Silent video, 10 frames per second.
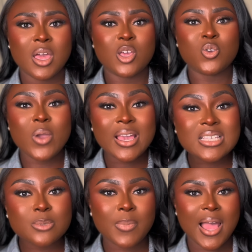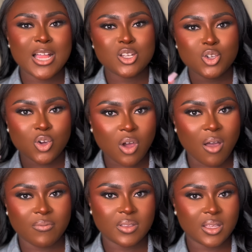You expand your
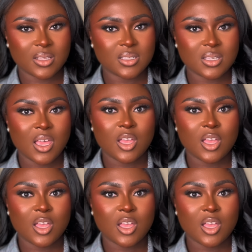confidence.